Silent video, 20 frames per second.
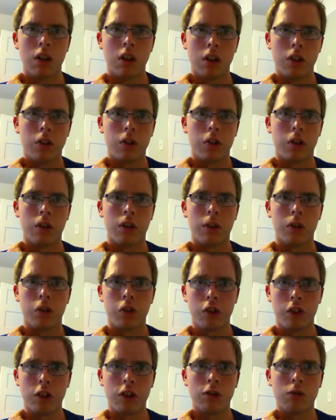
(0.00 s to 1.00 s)
So I
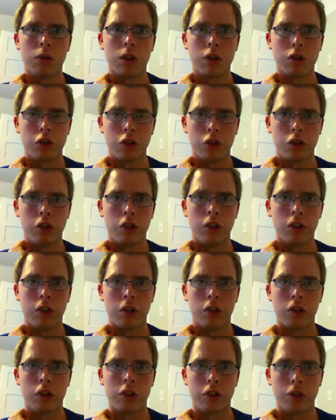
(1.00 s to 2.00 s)
started watching
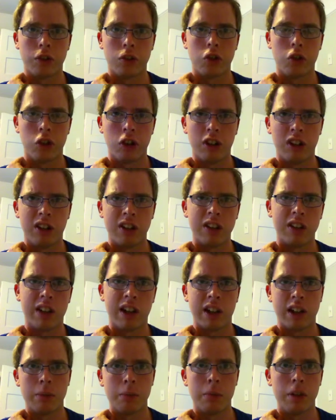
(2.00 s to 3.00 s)
season 13,
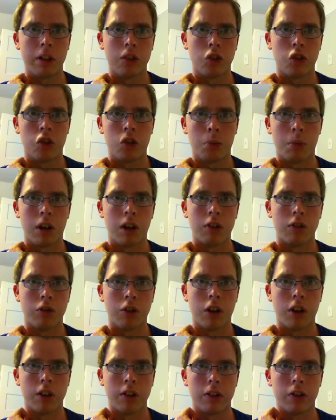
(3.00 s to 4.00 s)
kind of mixed on my
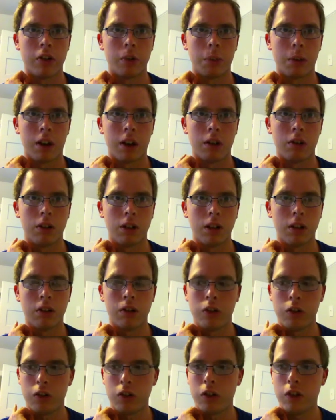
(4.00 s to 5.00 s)
thoughts about
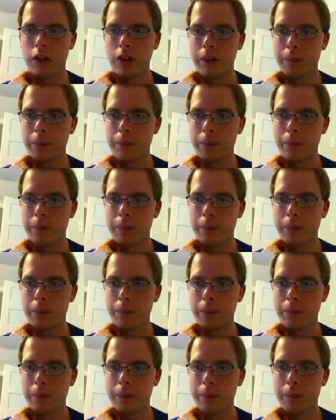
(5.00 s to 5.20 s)
it.